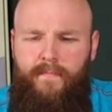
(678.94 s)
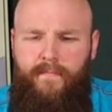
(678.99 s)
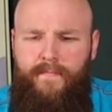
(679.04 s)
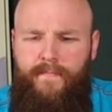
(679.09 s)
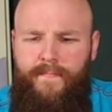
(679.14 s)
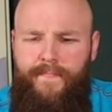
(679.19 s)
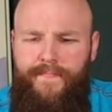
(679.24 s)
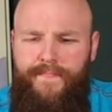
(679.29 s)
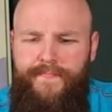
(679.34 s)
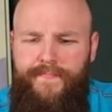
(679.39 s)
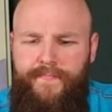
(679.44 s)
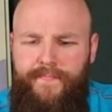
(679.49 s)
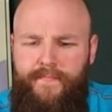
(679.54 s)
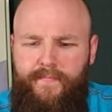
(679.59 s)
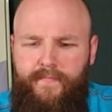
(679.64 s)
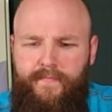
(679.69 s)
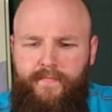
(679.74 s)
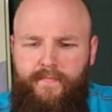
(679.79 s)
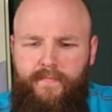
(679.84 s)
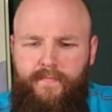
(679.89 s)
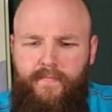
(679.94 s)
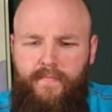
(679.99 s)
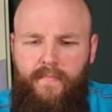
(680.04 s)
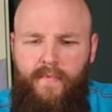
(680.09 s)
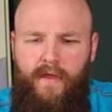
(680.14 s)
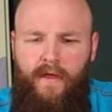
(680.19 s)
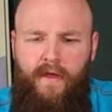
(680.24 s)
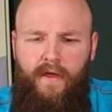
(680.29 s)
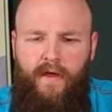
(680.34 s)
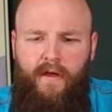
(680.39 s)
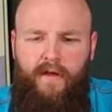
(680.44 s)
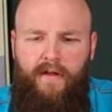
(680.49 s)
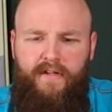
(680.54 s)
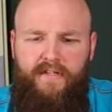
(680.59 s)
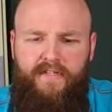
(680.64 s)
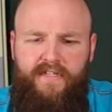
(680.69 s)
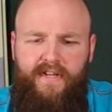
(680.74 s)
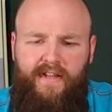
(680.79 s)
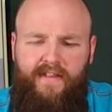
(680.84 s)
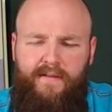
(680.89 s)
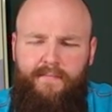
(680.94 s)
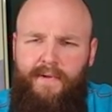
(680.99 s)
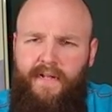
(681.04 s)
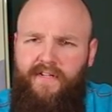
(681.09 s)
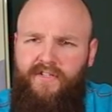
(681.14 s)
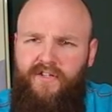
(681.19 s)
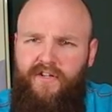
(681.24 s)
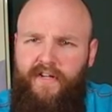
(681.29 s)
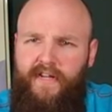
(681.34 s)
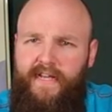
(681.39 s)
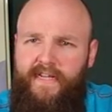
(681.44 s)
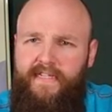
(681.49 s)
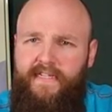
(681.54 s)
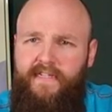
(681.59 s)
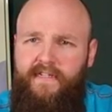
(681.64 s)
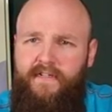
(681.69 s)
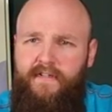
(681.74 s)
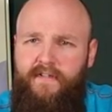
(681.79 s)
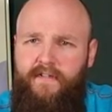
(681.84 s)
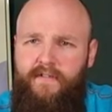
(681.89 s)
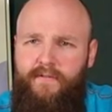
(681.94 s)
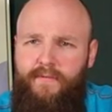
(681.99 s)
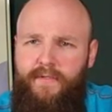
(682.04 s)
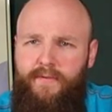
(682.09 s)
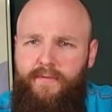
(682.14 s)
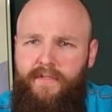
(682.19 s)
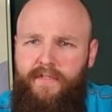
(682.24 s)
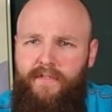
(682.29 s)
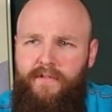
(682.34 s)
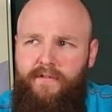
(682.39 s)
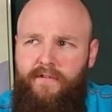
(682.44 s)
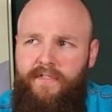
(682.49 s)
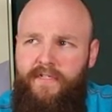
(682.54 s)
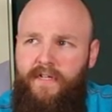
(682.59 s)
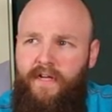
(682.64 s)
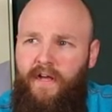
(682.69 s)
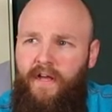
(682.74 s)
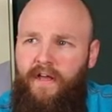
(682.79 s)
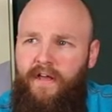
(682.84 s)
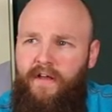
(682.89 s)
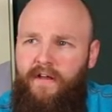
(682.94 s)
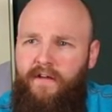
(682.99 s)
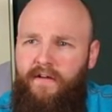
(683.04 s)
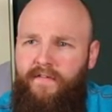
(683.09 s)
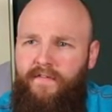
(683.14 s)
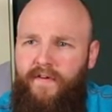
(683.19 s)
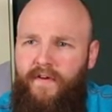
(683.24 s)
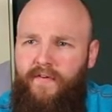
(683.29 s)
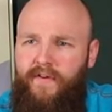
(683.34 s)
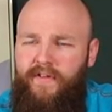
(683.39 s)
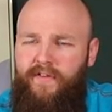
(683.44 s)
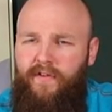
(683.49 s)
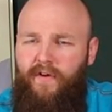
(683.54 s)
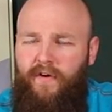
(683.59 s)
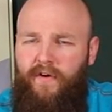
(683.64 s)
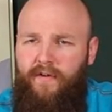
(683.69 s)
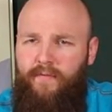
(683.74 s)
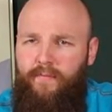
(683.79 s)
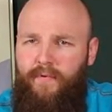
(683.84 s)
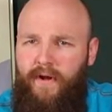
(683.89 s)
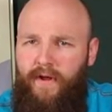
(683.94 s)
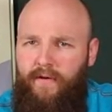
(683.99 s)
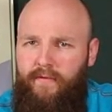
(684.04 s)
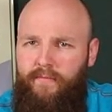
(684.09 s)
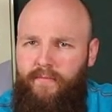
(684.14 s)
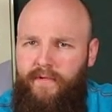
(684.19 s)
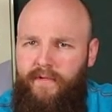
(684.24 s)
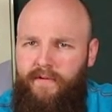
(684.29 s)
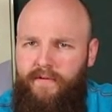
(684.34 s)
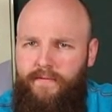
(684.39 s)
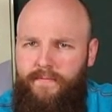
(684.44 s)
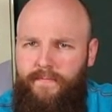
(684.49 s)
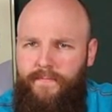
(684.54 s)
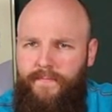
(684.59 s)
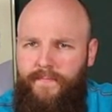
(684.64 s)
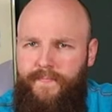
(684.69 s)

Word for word: it's not the Belgian classic because we would use a very dark brown beer,